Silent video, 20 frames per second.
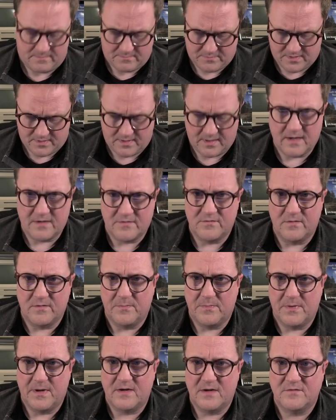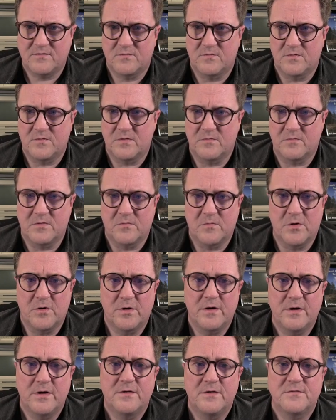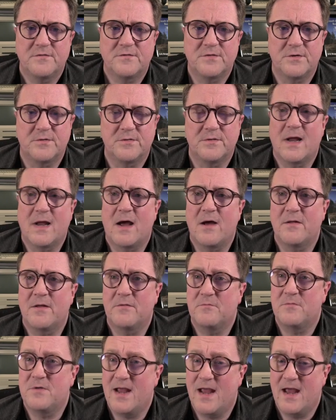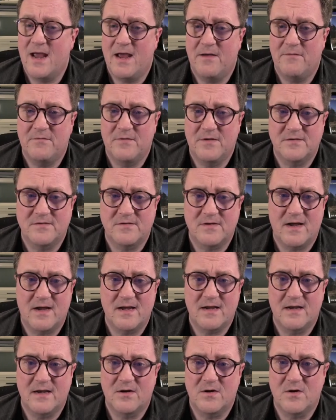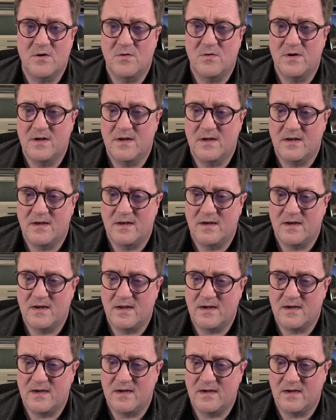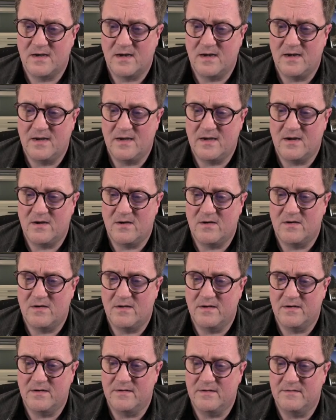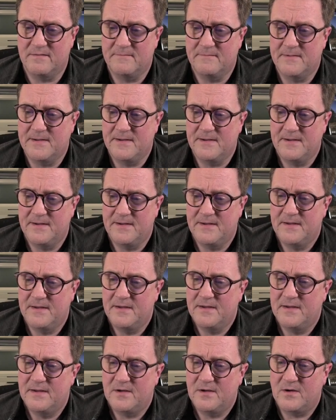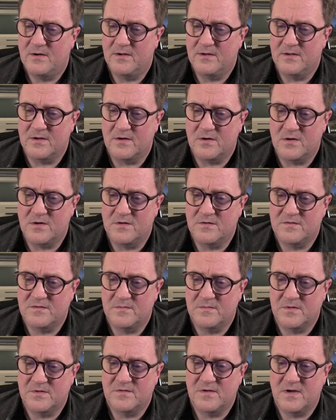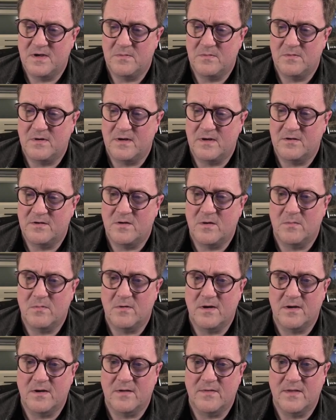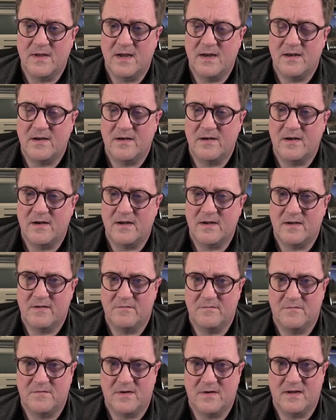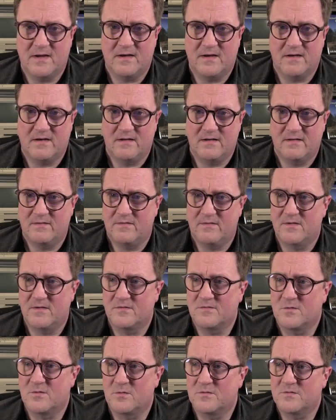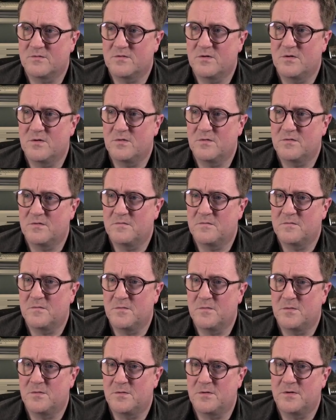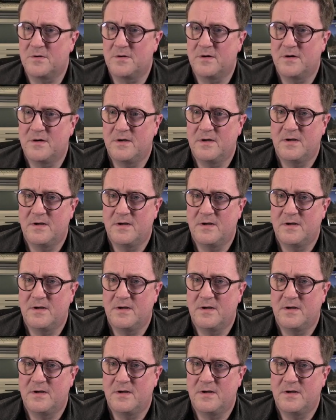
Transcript: actually back to where we were. So now that we have this, I can go in and then I can click on the customer table. I double click on that and I can find the source code for